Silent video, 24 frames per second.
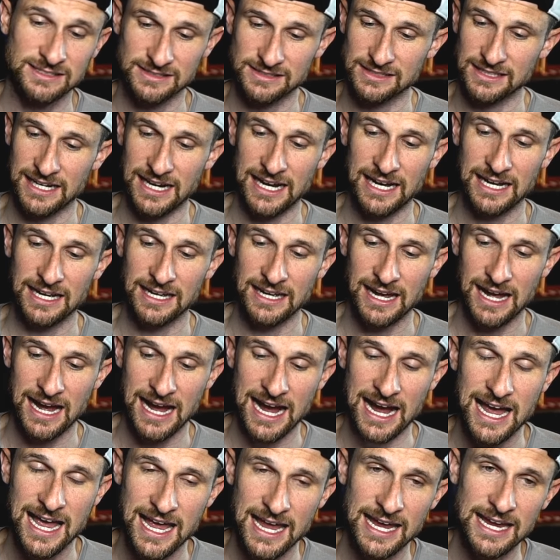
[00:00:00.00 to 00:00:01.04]

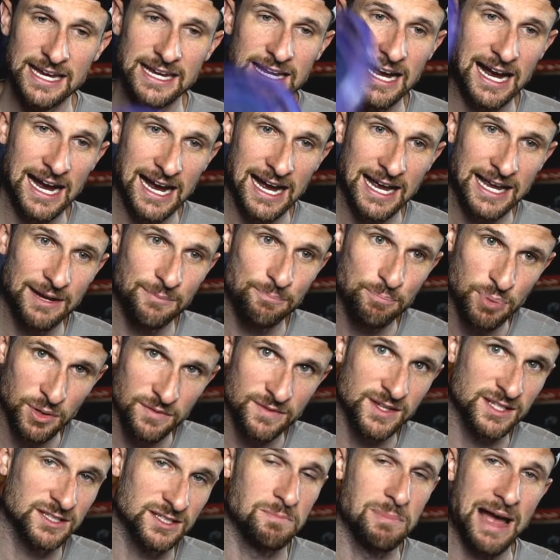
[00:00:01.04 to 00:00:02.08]
I
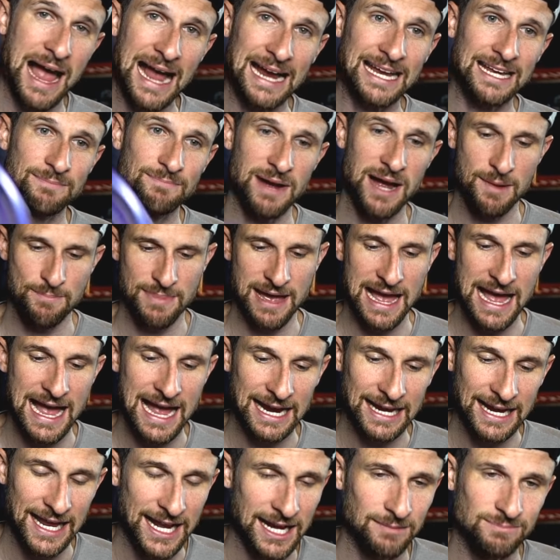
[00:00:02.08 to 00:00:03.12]
put this back in my
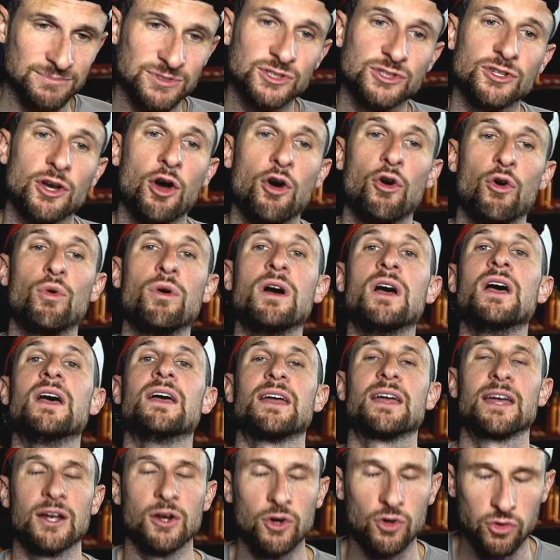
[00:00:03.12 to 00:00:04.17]
bag and I'm so
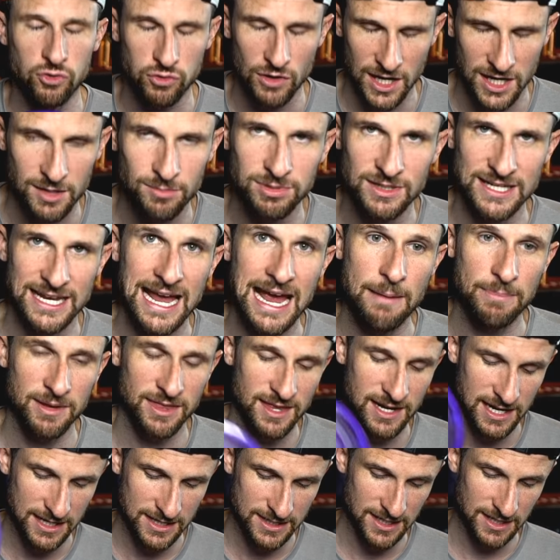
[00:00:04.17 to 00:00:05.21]
incredibly happy
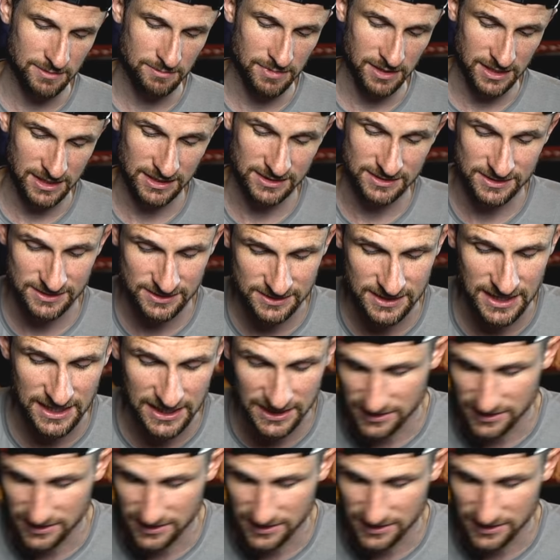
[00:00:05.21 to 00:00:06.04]
that I did because this thing